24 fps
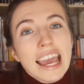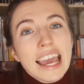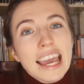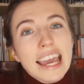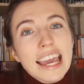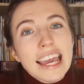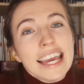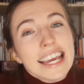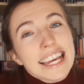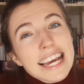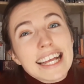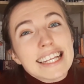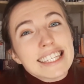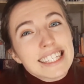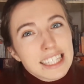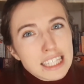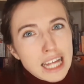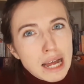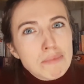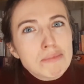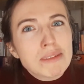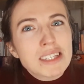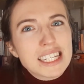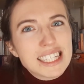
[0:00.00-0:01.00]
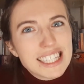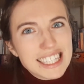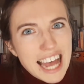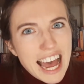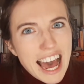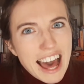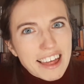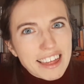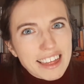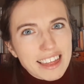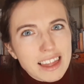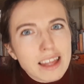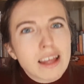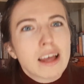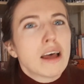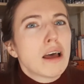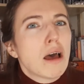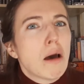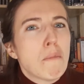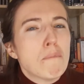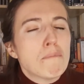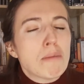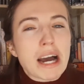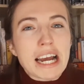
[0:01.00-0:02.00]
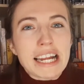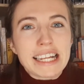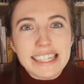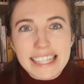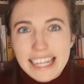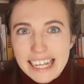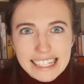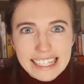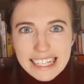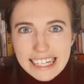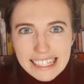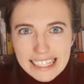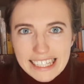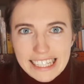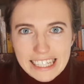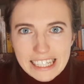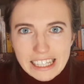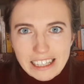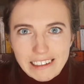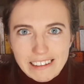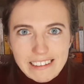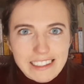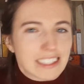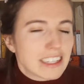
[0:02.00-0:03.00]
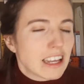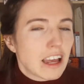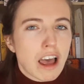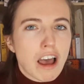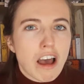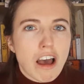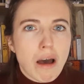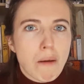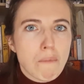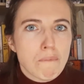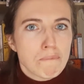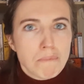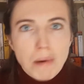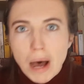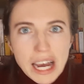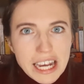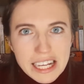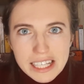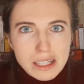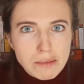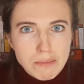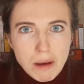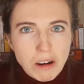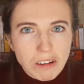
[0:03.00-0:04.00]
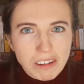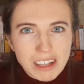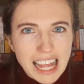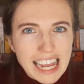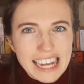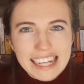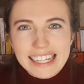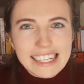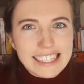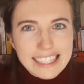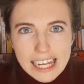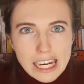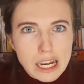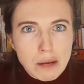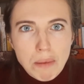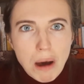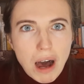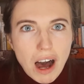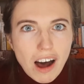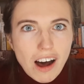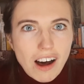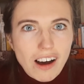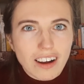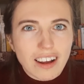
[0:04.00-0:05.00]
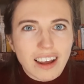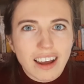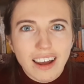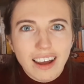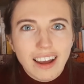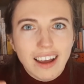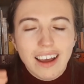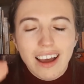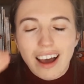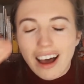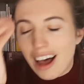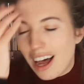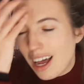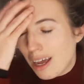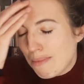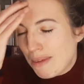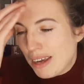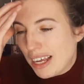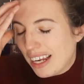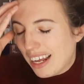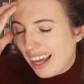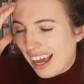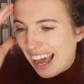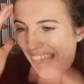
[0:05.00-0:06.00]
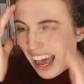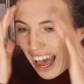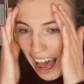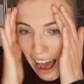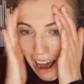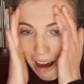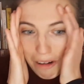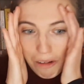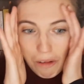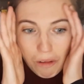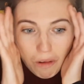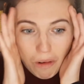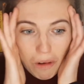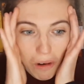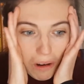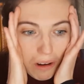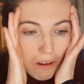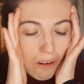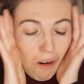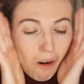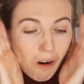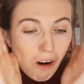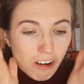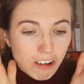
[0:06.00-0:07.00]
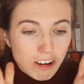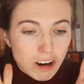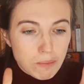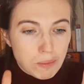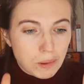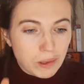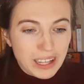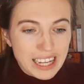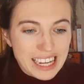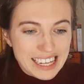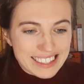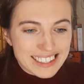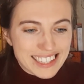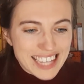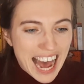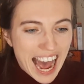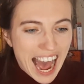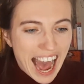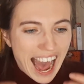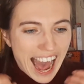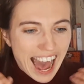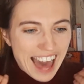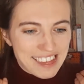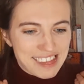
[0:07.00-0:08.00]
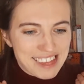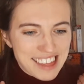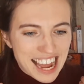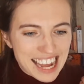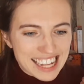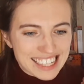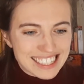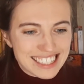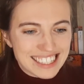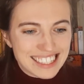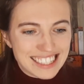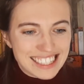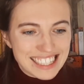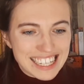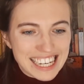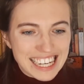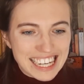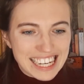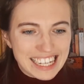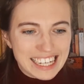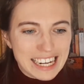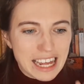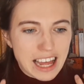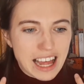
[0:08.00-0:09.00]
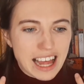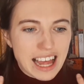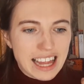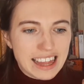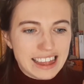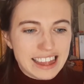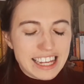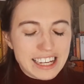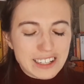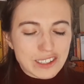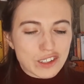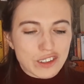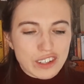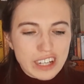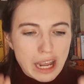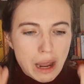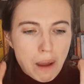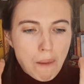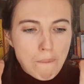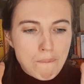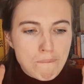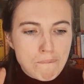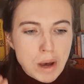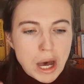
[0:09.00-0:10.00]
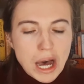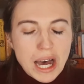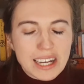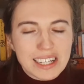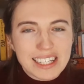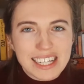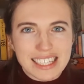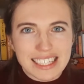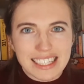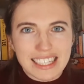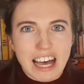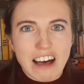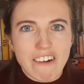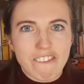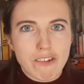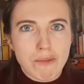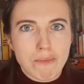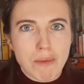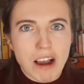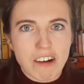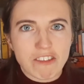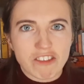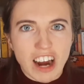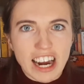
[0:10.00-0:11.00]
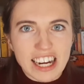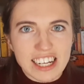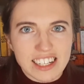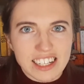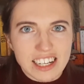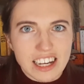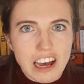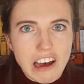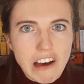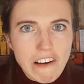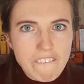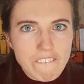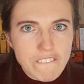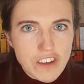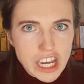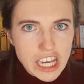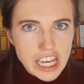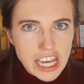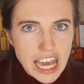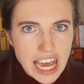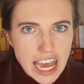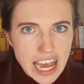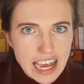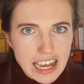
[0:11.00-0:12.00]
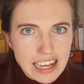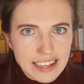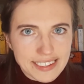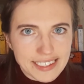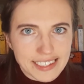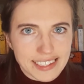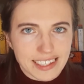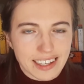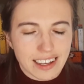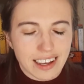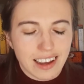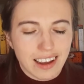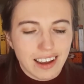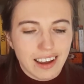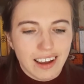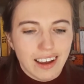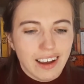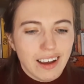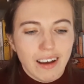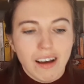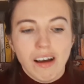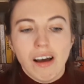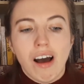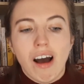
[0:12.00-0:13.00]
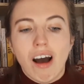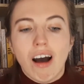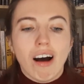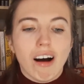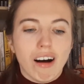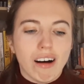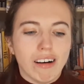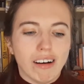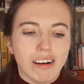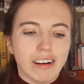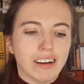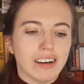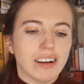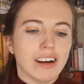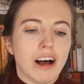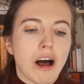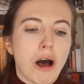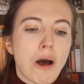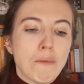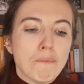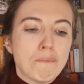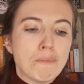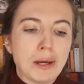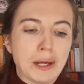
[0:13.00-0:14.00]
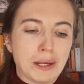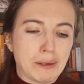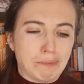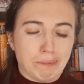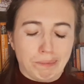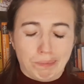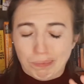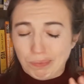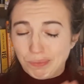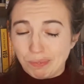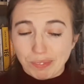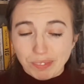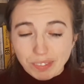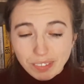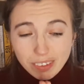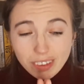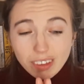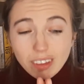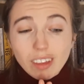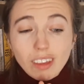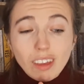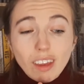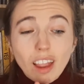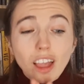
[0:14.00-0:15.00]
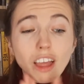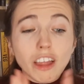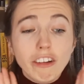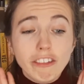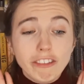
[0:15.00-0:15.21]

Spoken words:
he gets stabbed to death by knitting needles by some old ladies in a park. I mean, how horrible is that? And that scene literally burnt itself in my retina for years. Oh, but the